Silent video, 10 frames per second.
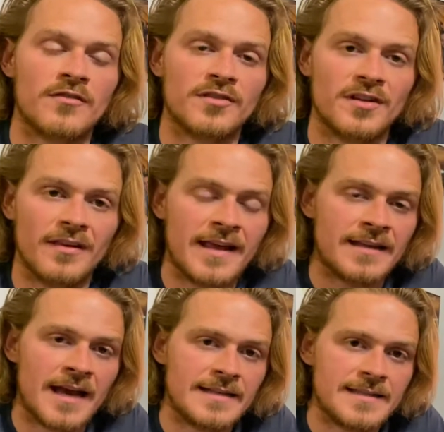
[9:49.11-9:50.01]
in the late
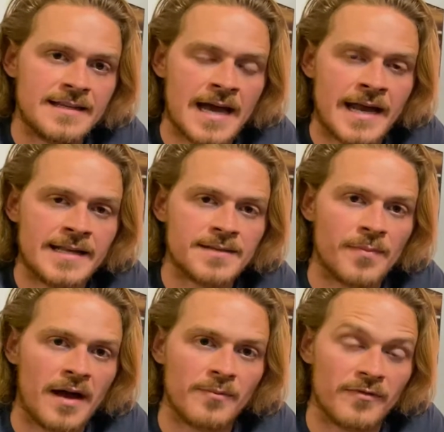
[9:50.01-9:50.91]
1990s
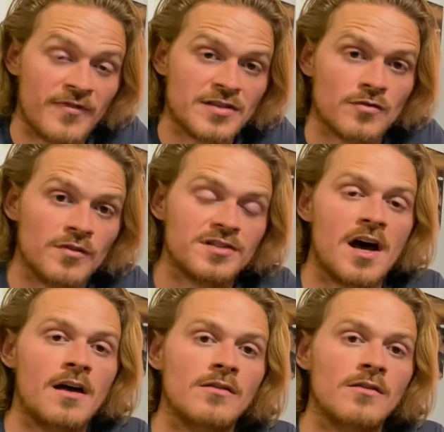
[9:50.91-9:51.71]
by Professor Rattan